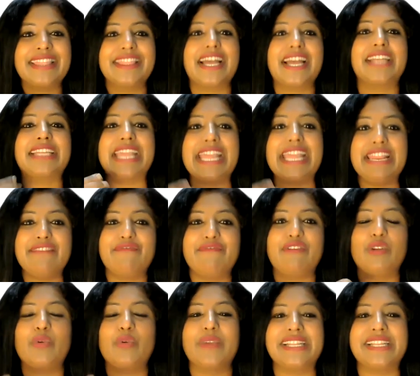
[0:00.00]
that
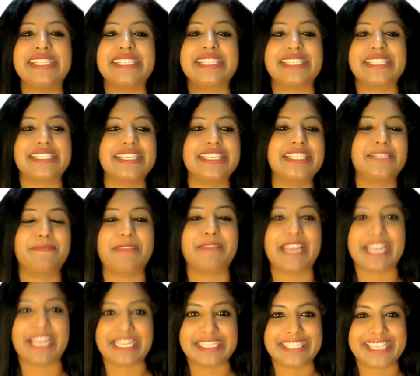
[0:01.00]
influences its
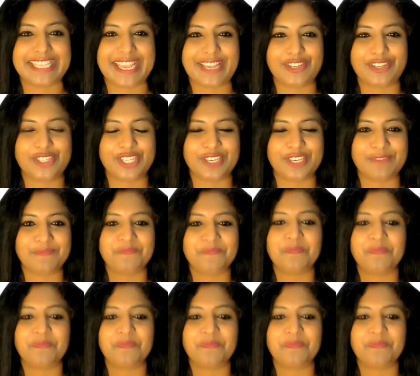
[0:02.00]
pronunciation.